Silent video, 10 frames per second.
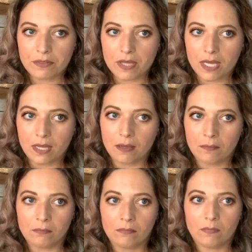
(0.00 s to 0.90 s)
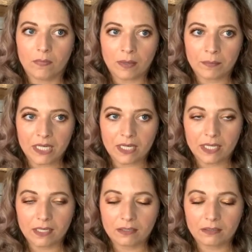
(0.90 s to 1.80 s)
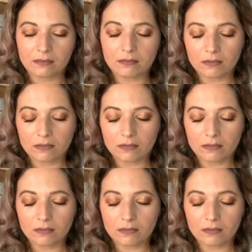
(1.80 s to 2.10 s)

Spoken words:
I mean, I can